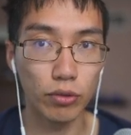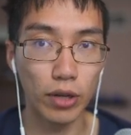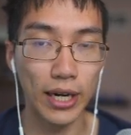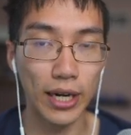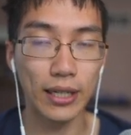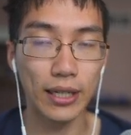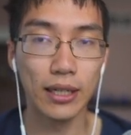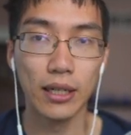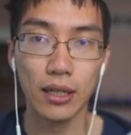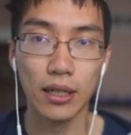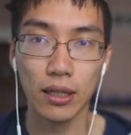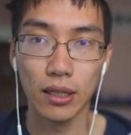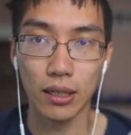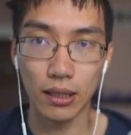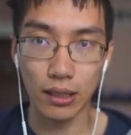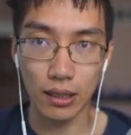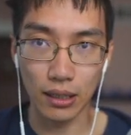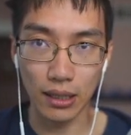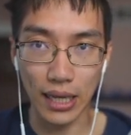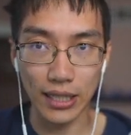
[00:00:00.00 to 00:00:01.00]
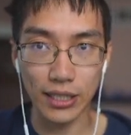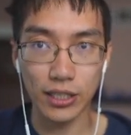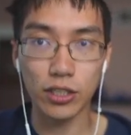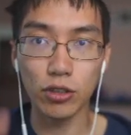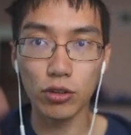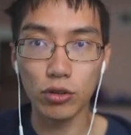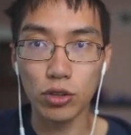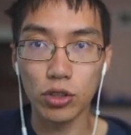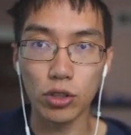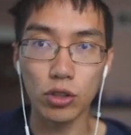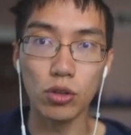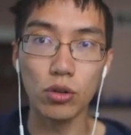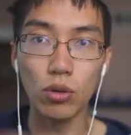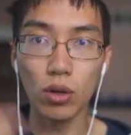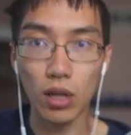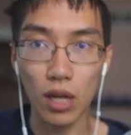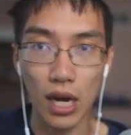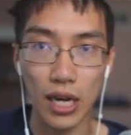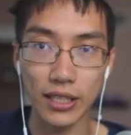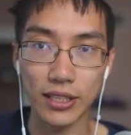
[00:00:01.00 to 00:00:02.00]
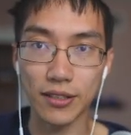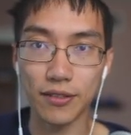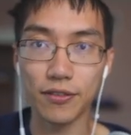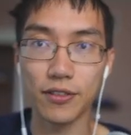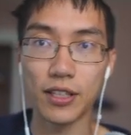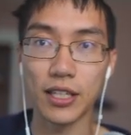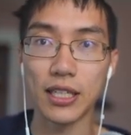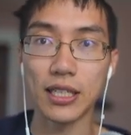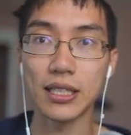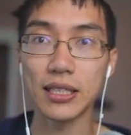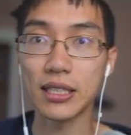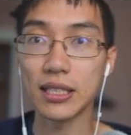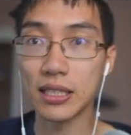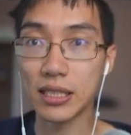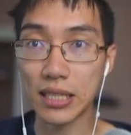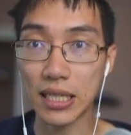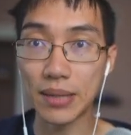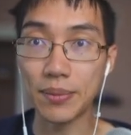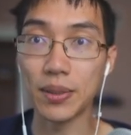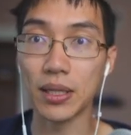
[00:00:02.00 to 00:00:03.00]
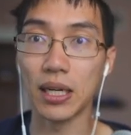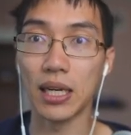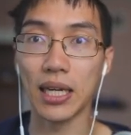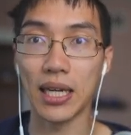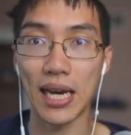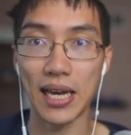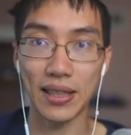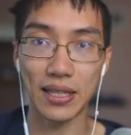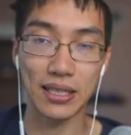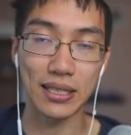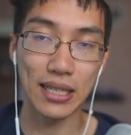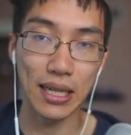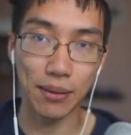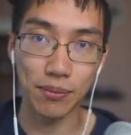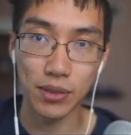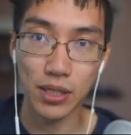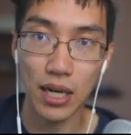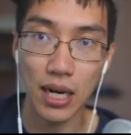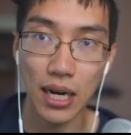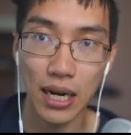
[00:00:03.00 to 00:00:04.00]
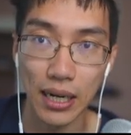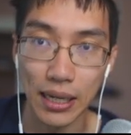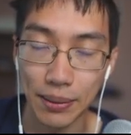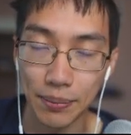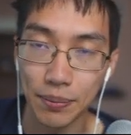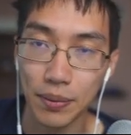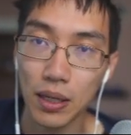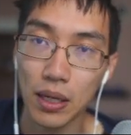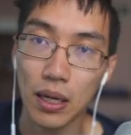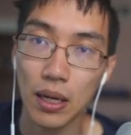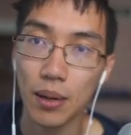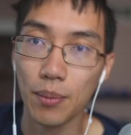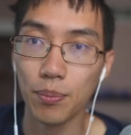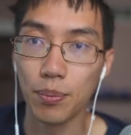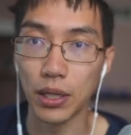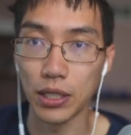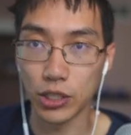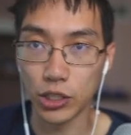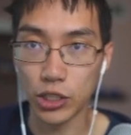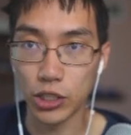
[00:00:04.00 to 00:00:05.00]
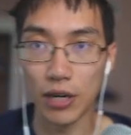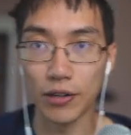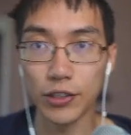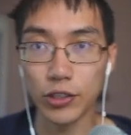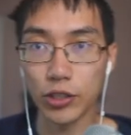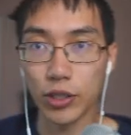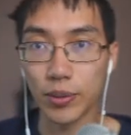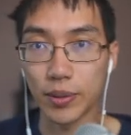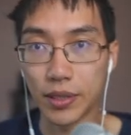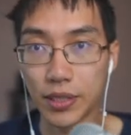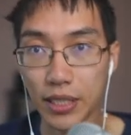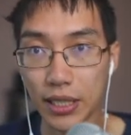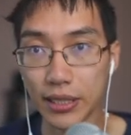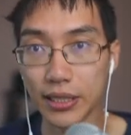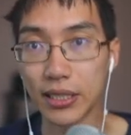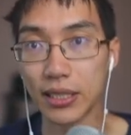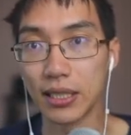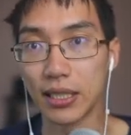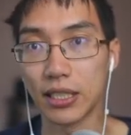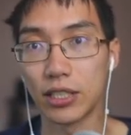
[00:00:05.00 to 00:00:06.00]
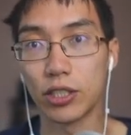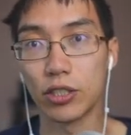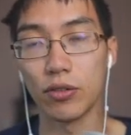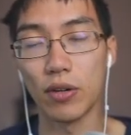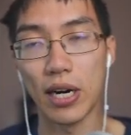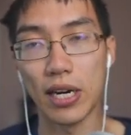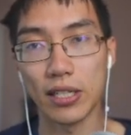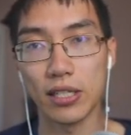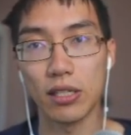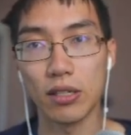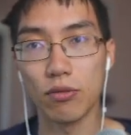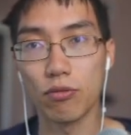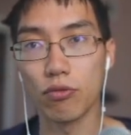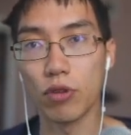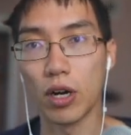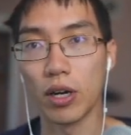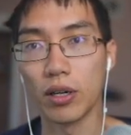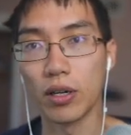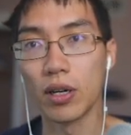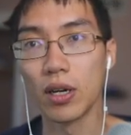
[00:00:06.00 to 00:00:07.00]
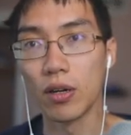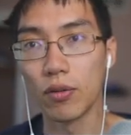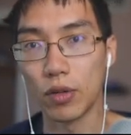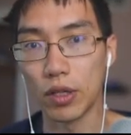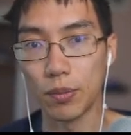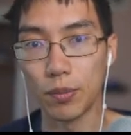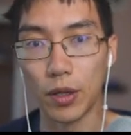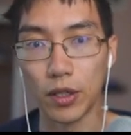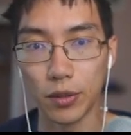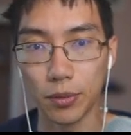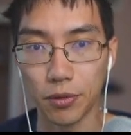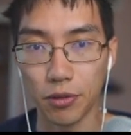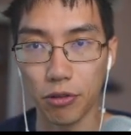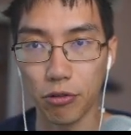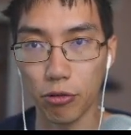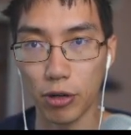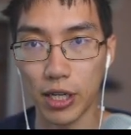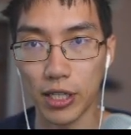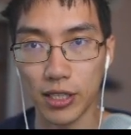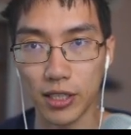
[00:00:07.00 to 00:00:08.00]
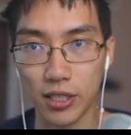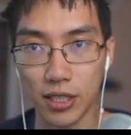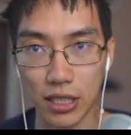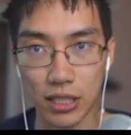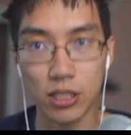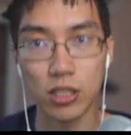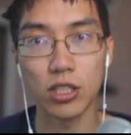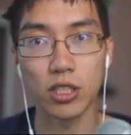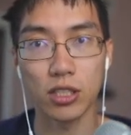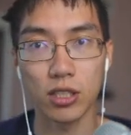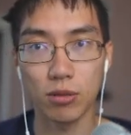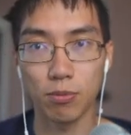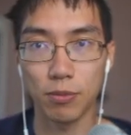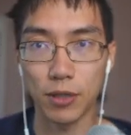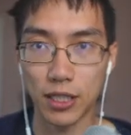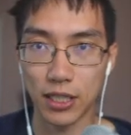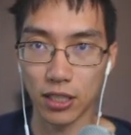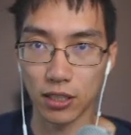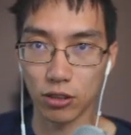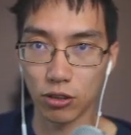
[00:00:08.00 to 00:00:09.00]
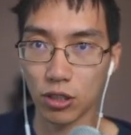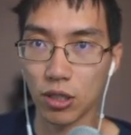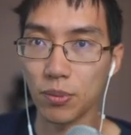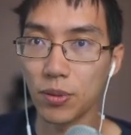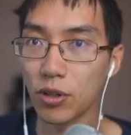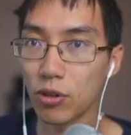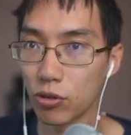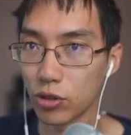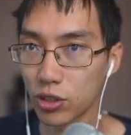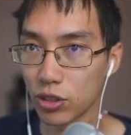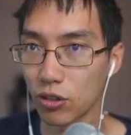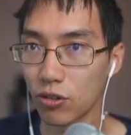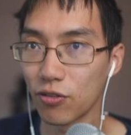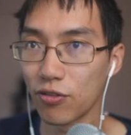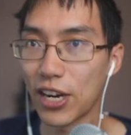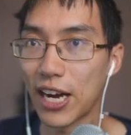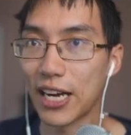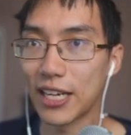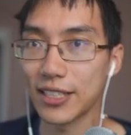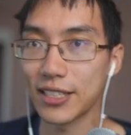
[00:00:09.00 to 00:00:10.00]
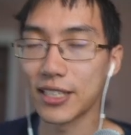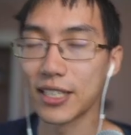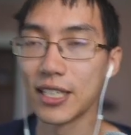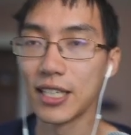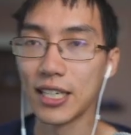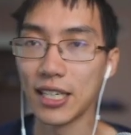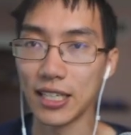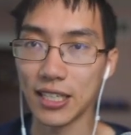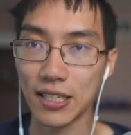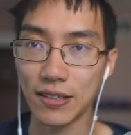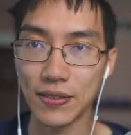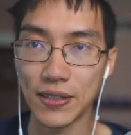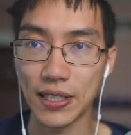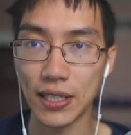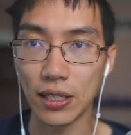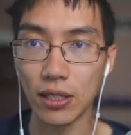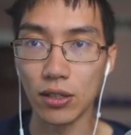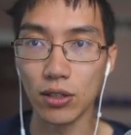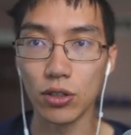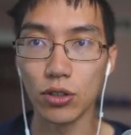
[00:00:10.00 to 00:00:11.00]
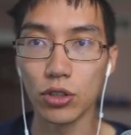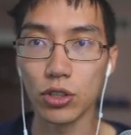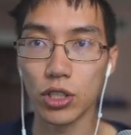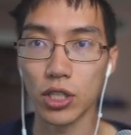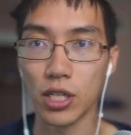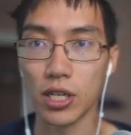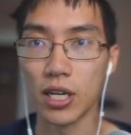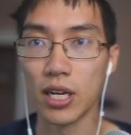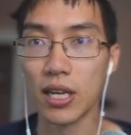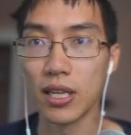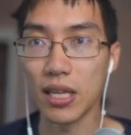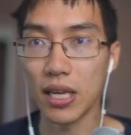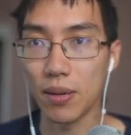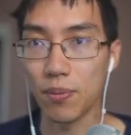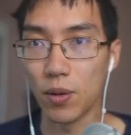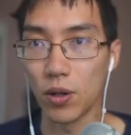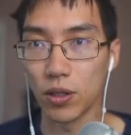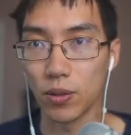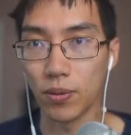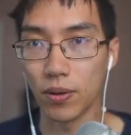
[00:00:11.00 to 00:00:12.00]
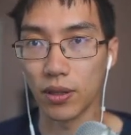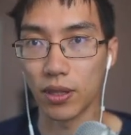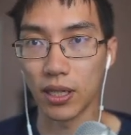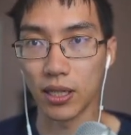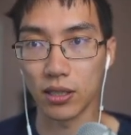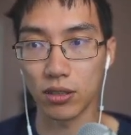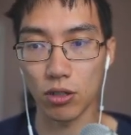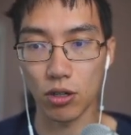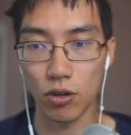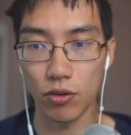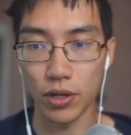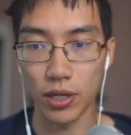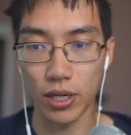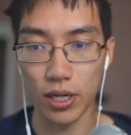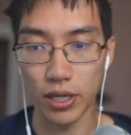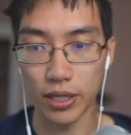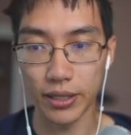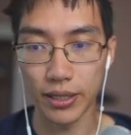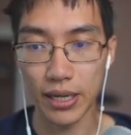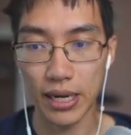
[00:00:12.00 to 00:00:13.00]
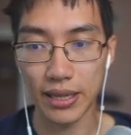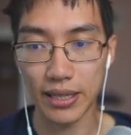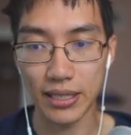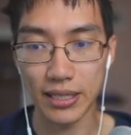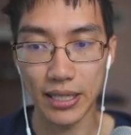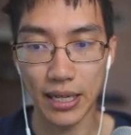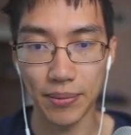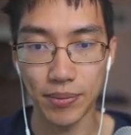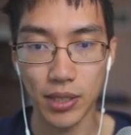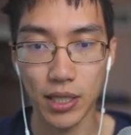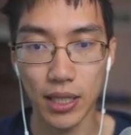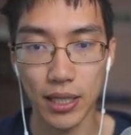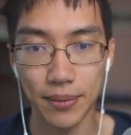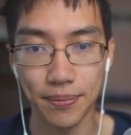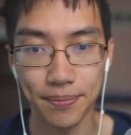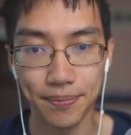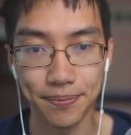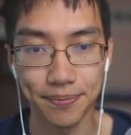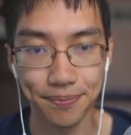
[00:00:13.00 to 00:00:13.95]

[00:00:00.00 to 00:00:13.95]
right, lets you do lots of things seemingly at the same time, but JavaScript doesn't let you actually run with multiple threads. It's just because your computer is so fast, it gives the illusion that multiple things are going on at the same time.